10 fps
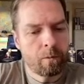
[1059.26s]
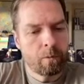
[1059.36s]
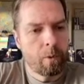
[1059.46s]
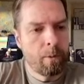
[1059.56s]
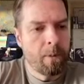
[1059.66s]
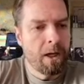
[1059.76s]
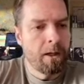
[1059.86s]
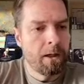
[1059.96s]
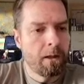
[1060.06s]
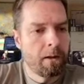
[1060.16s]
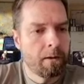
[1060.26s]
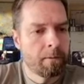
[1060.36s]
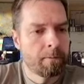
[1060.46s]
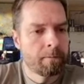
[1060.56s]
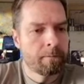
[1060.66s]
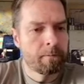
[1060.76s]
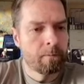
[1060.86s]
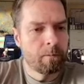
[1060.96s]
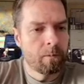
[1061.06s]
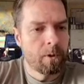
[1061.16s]
remaining.
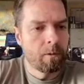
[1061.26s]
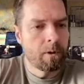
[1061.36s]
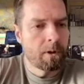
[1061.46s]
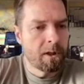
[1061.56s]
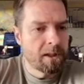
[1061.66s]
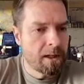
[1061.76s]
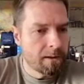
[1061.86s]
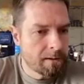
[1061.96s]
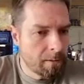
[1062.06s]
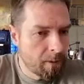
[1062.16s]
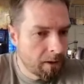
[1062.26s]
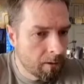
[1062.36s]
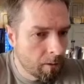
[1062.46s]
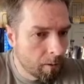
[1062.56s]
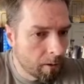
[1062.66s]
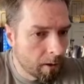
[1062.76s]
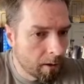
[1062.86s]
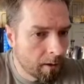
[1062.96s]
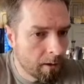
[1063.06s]
We don't want the text to be too long.